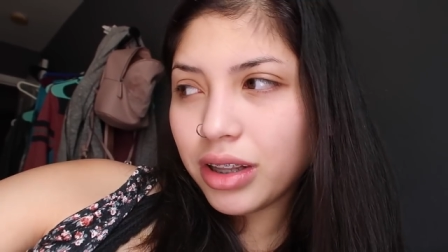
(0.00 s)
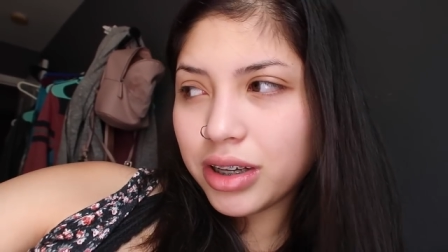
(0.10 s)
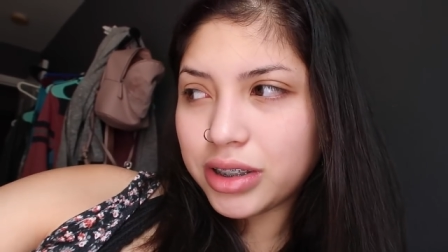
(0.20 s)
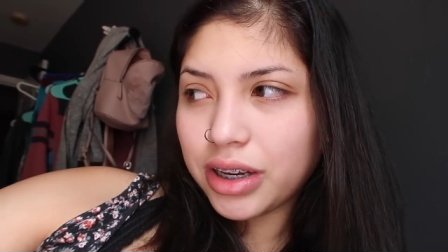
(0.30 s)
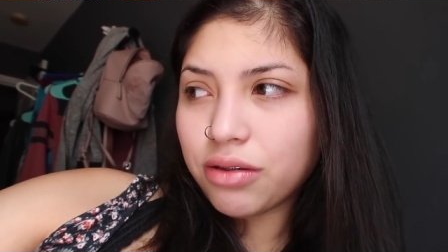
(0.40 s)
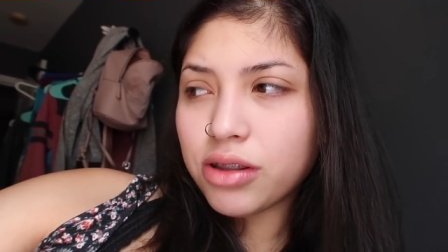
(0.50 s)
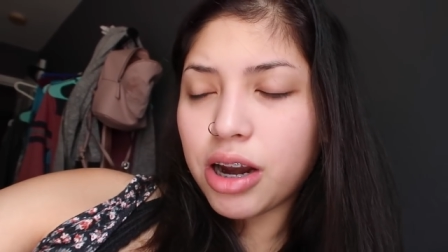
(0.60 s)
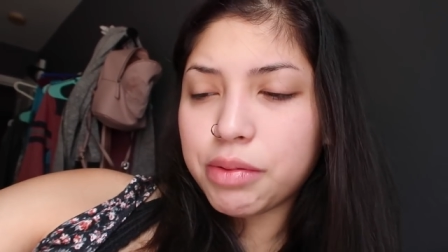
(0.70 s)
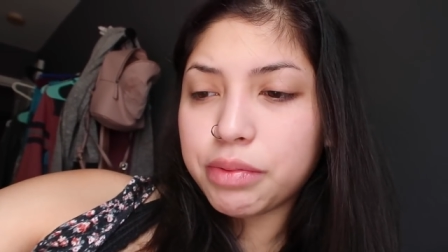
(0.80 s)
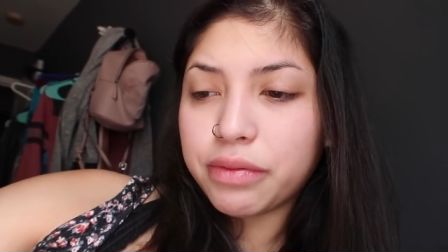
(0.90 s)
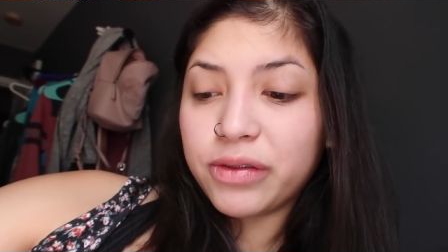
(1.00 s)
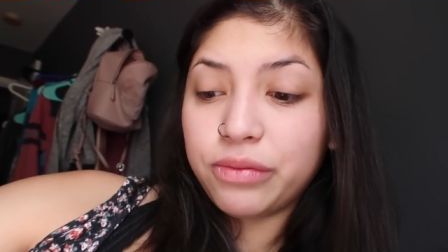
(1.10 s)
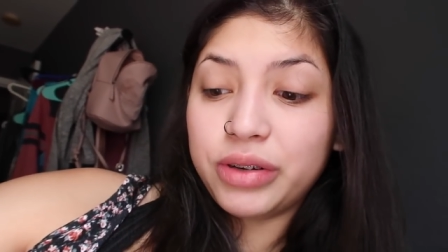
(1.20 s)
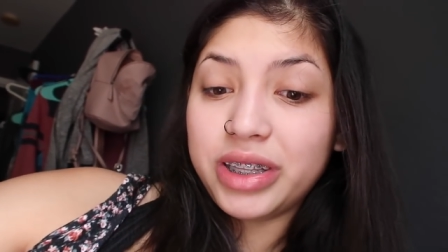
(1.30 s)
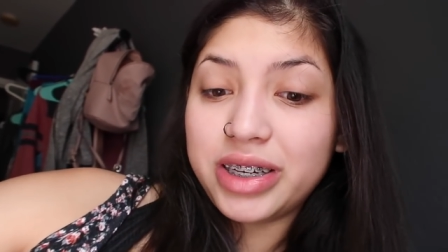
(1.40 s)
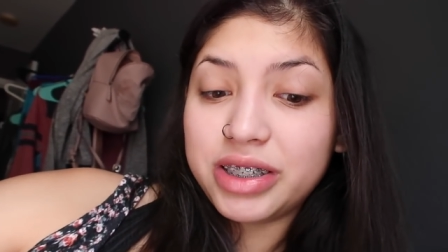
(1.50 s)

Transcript: Because I know a lot of people feel really